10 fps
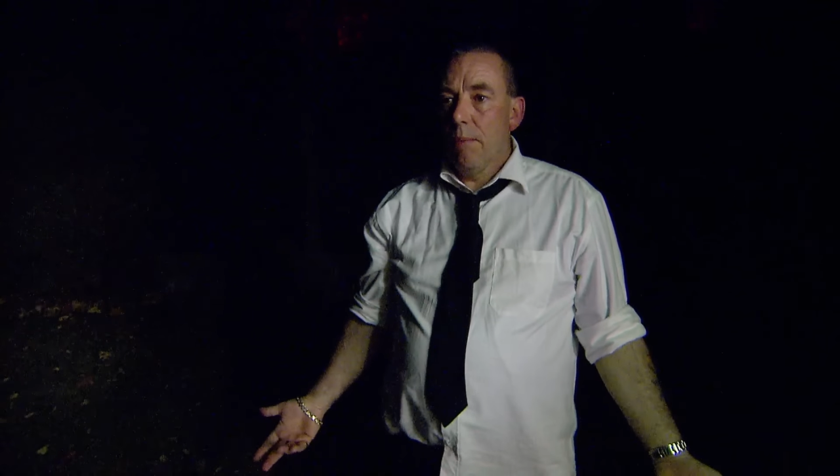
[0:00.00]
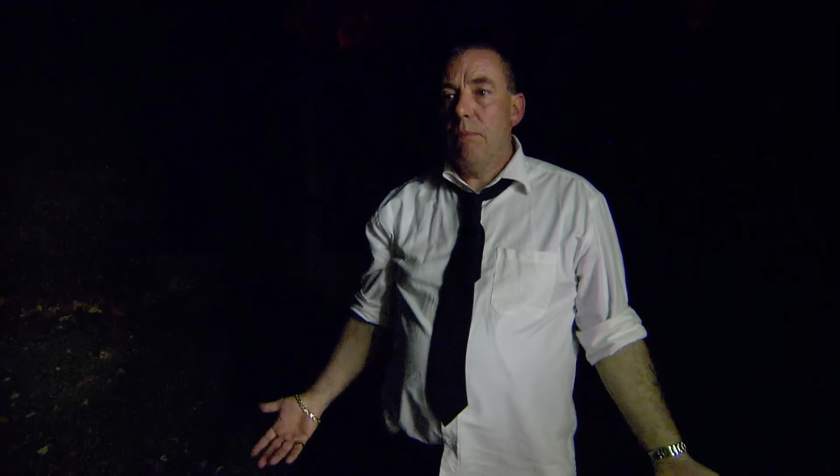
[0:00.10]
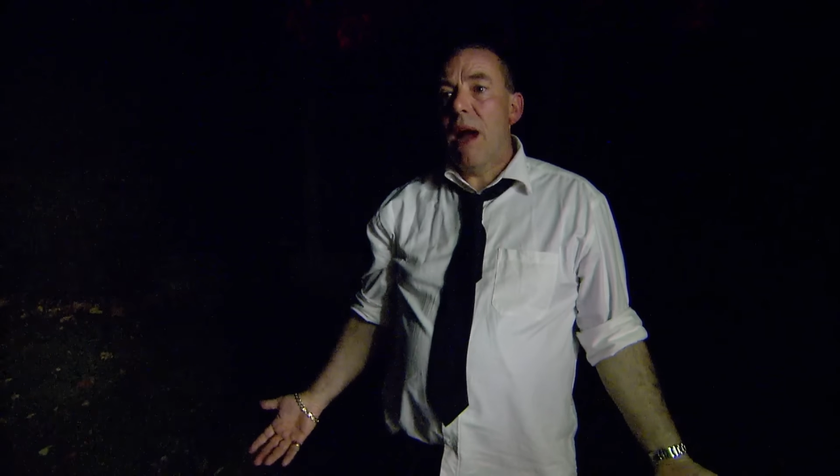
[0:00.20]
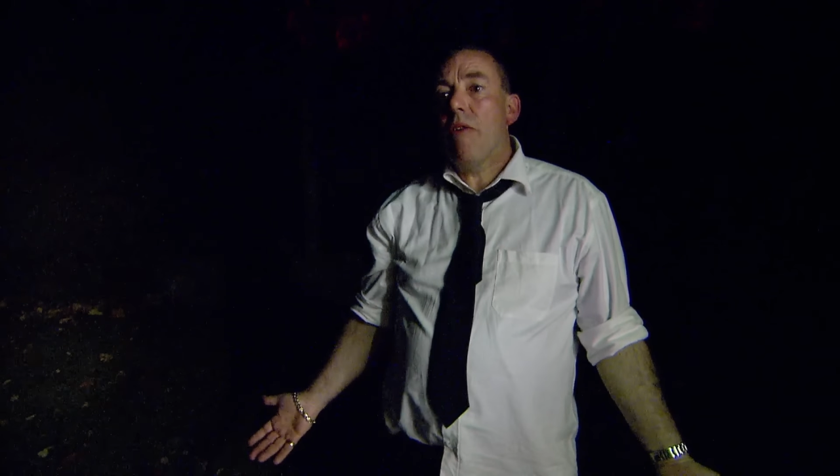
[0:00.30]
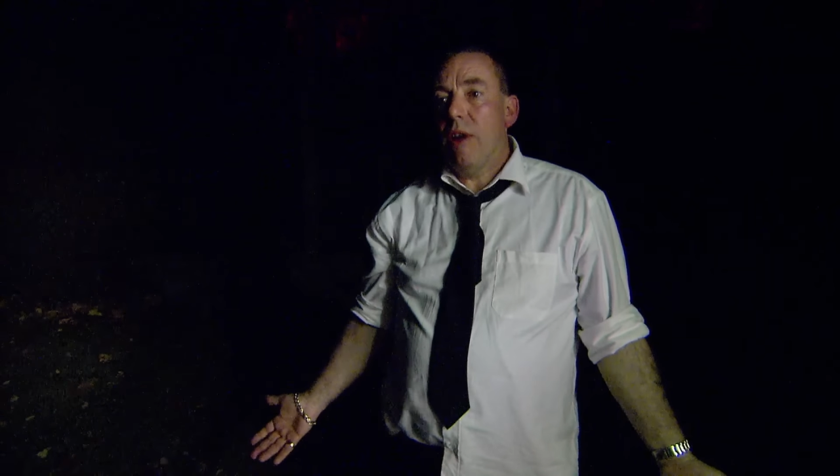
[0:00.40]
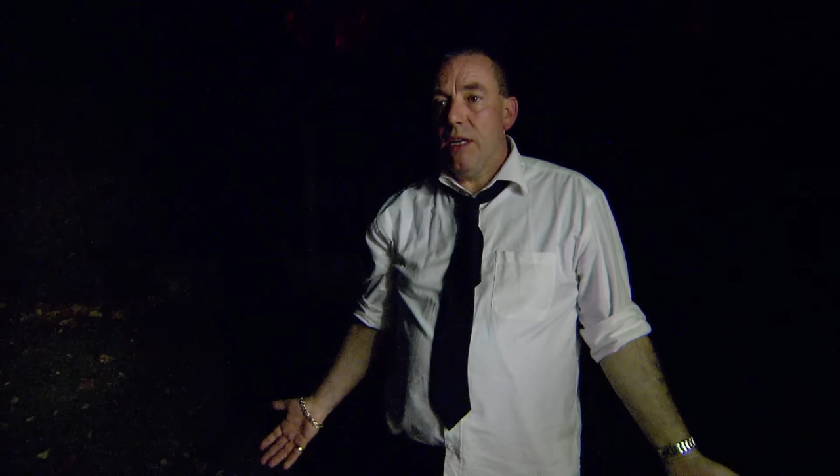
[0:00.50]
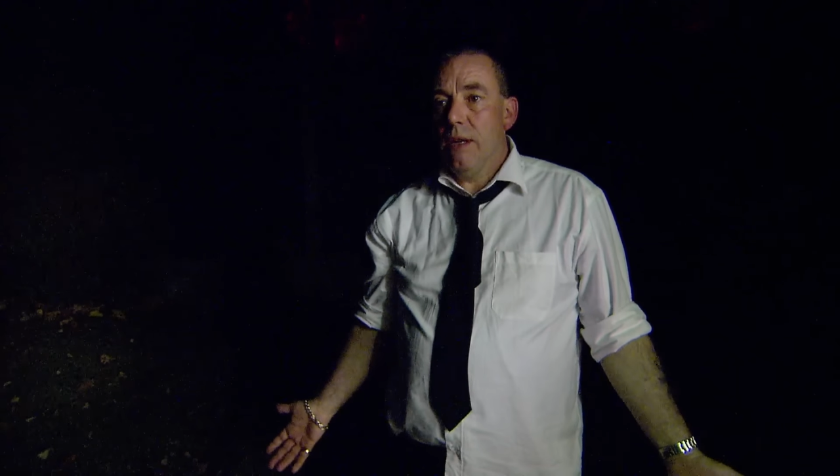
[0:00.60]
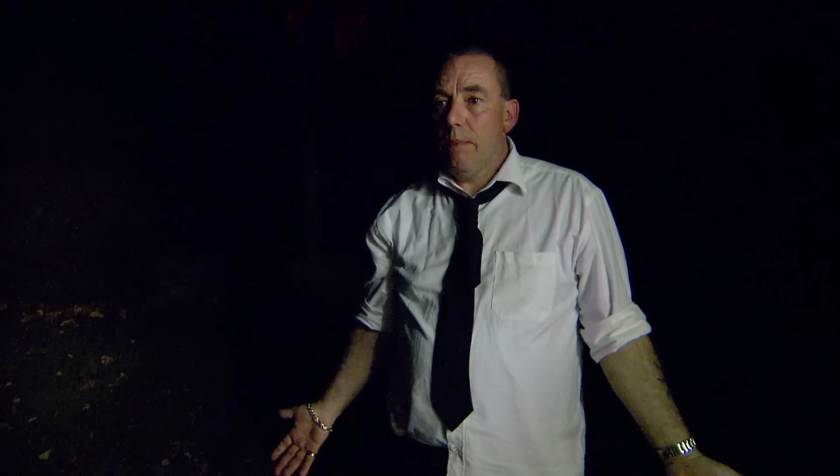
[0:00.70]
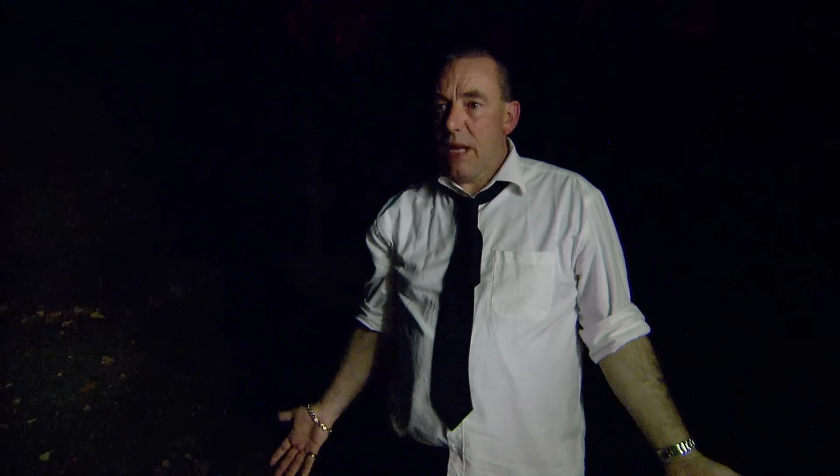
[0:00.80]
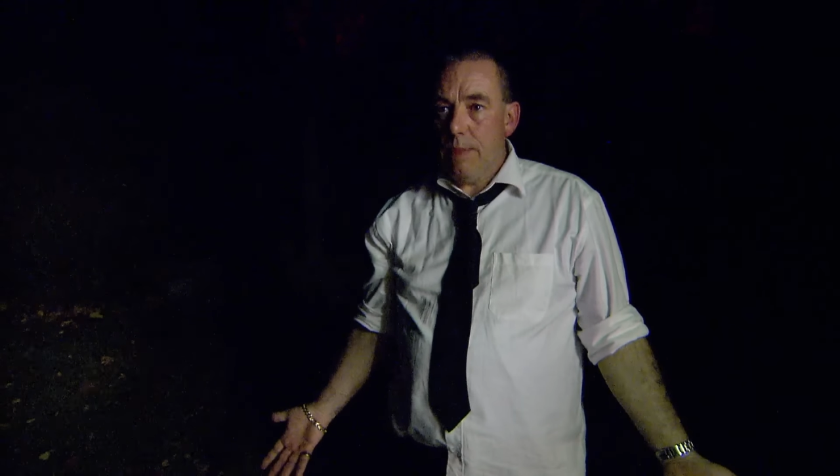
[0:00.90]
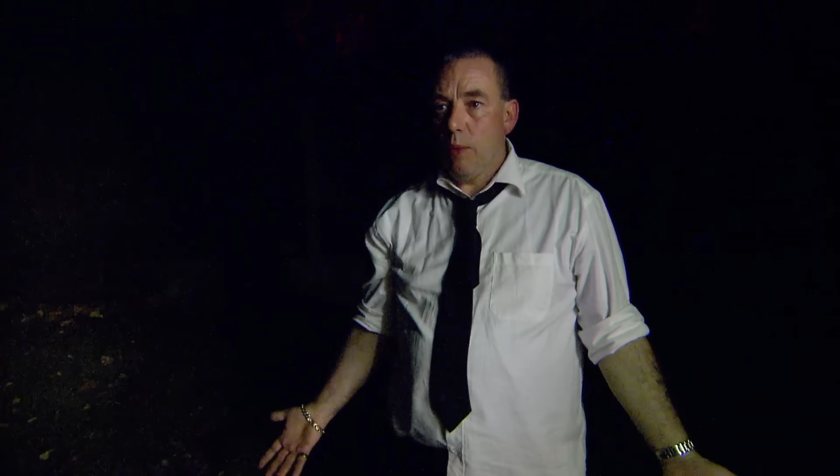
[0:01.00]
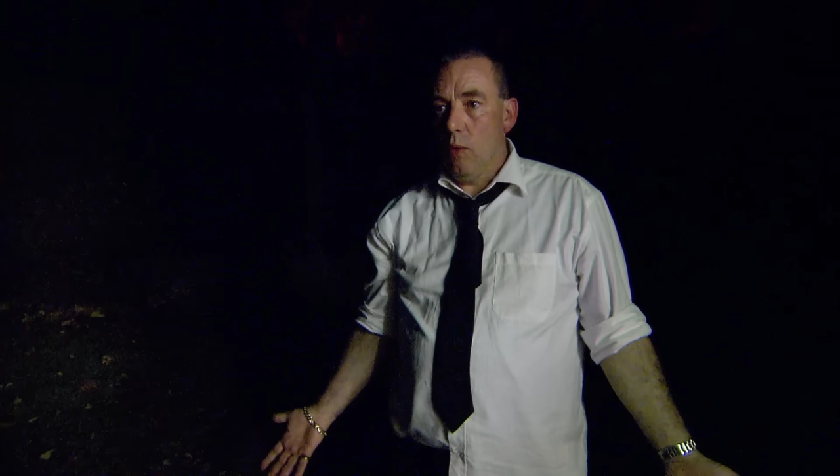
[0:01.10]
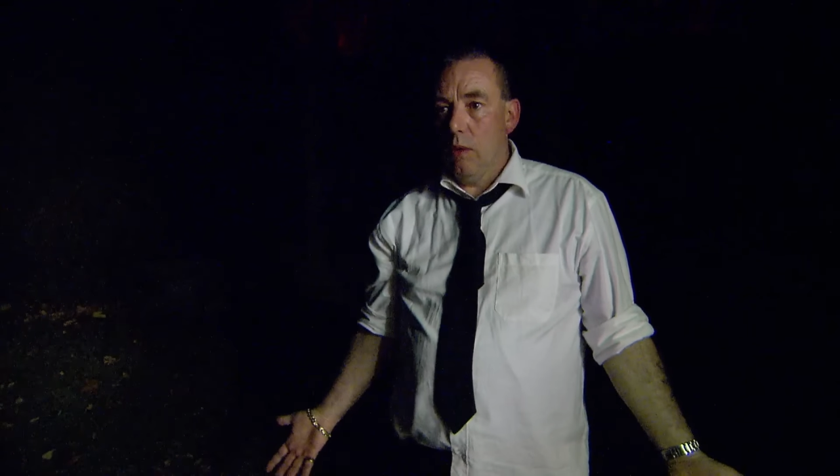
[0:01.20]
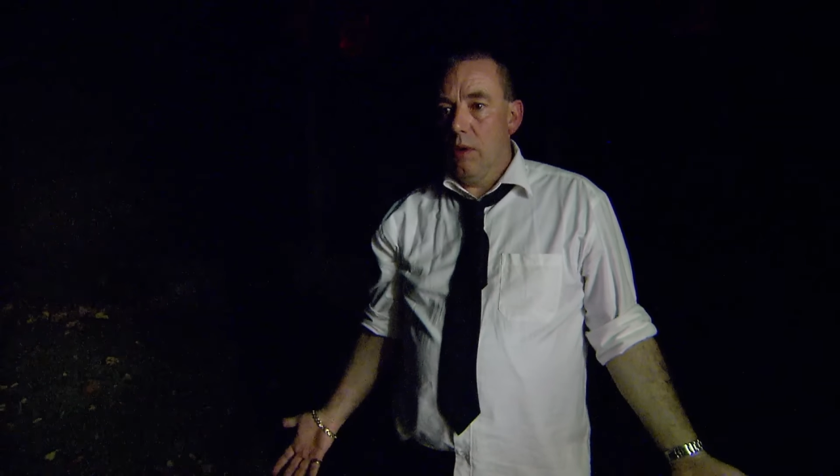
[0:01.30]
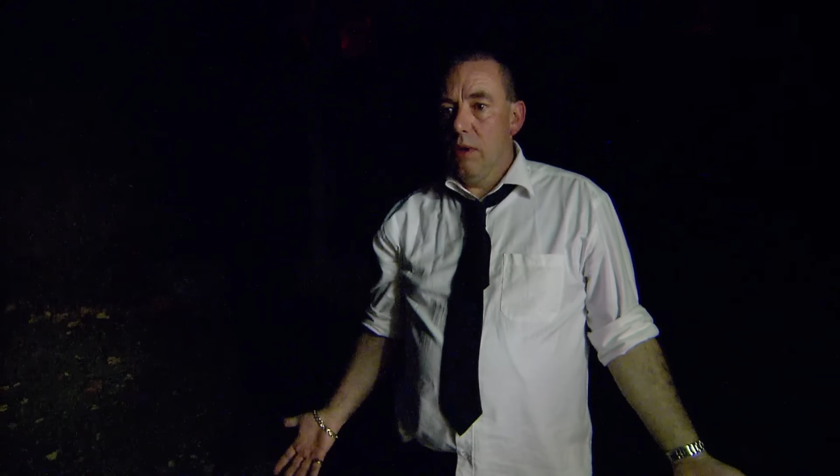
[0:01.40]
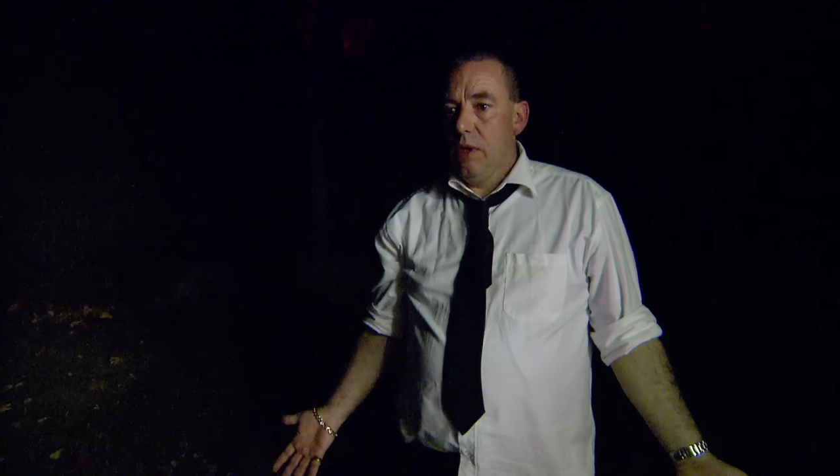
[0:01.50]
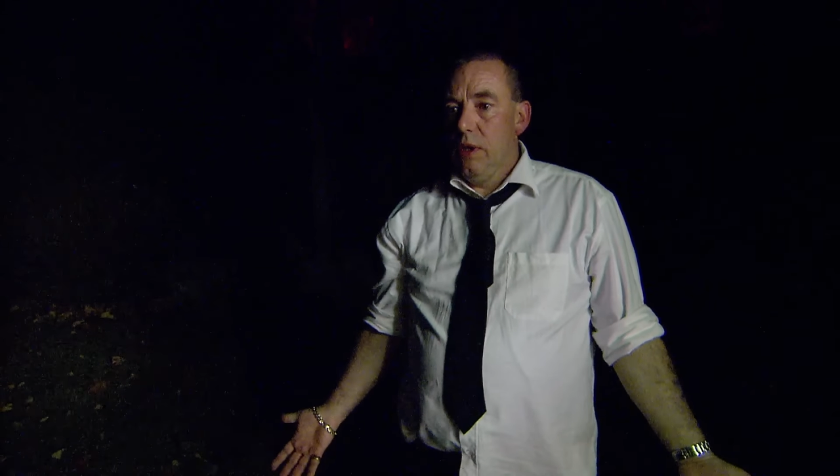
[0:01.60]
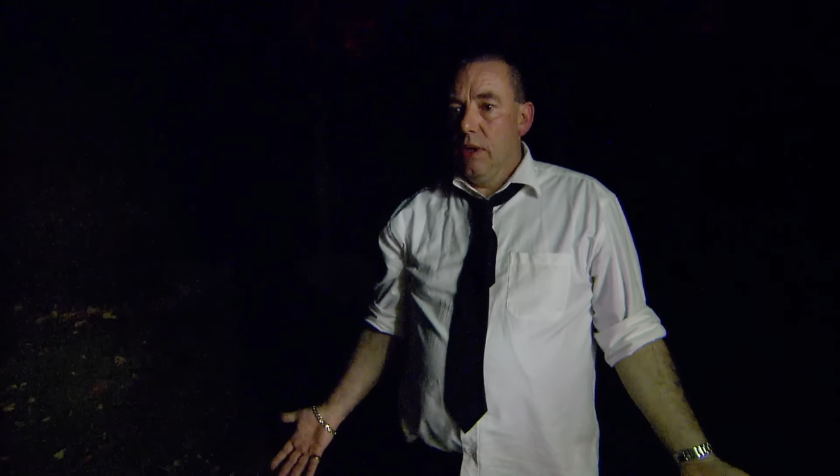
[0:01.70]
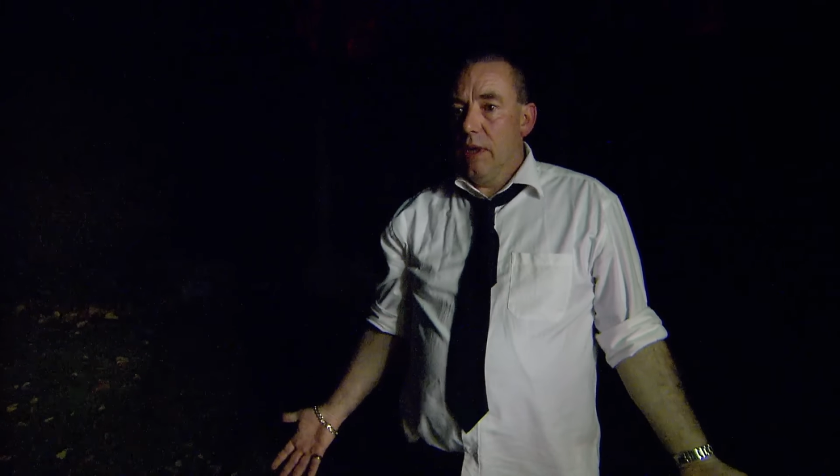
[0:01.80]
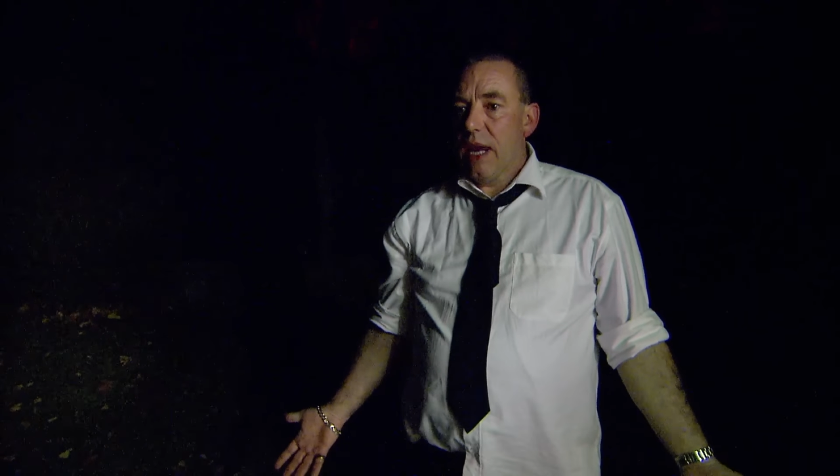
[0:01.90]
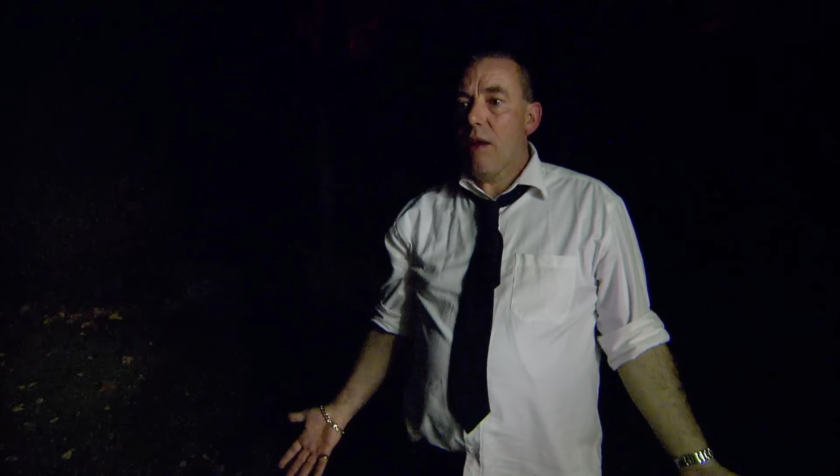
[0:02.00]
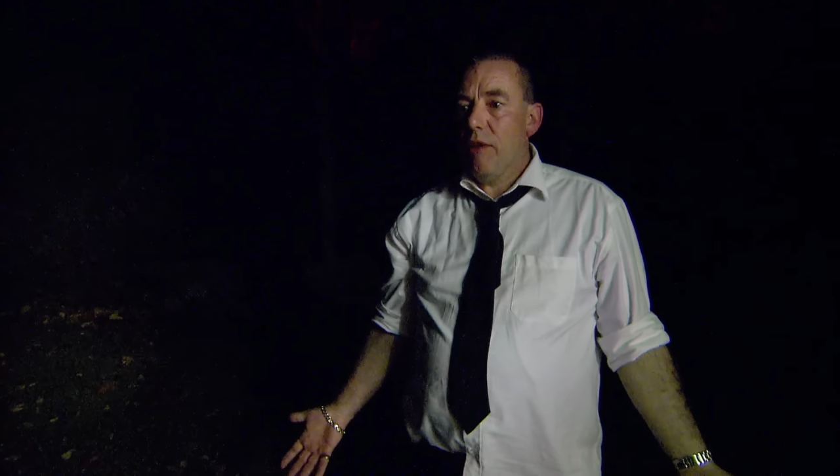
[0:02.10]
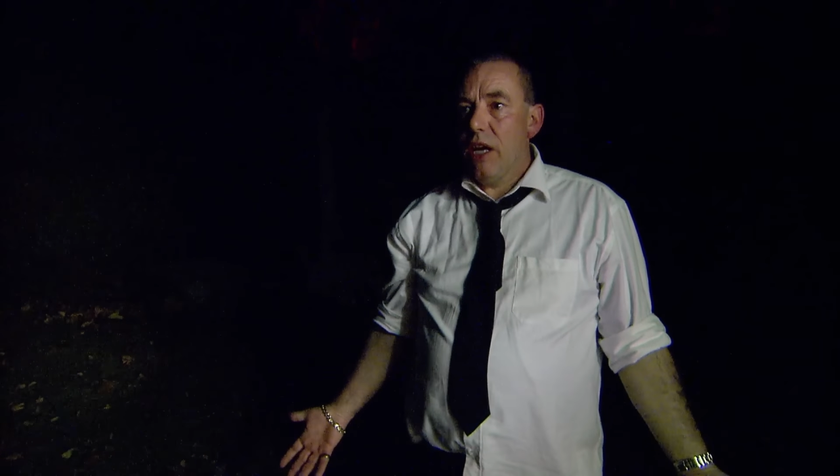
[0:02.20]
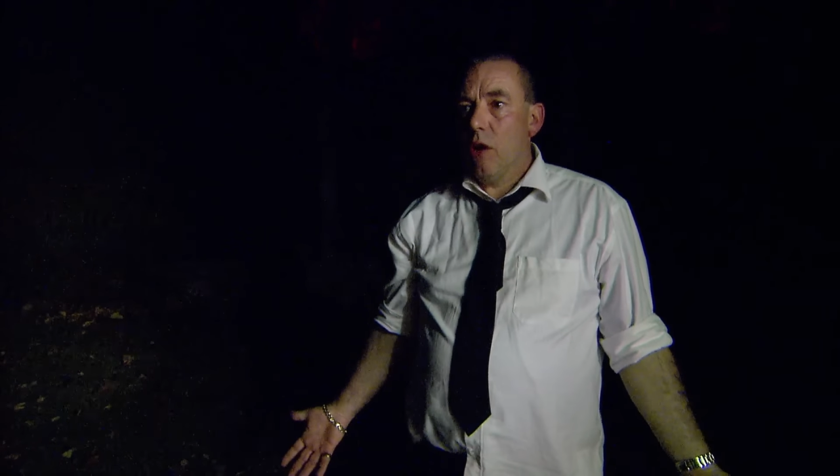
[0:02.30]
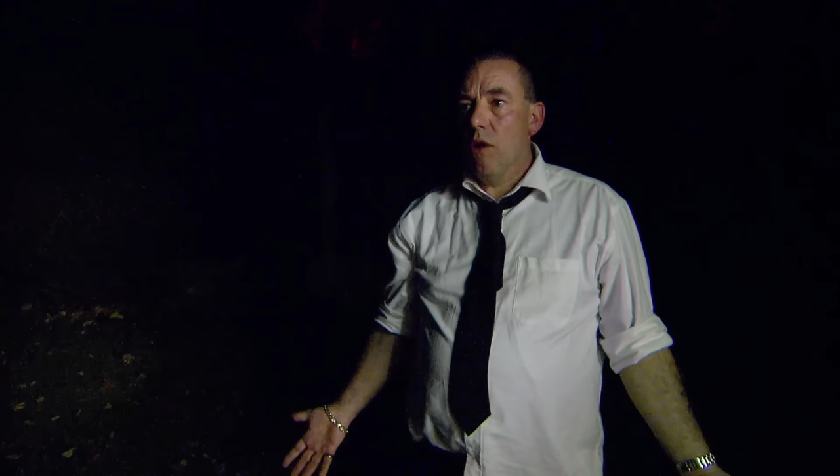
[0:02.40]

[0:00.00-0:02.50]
married people, carrying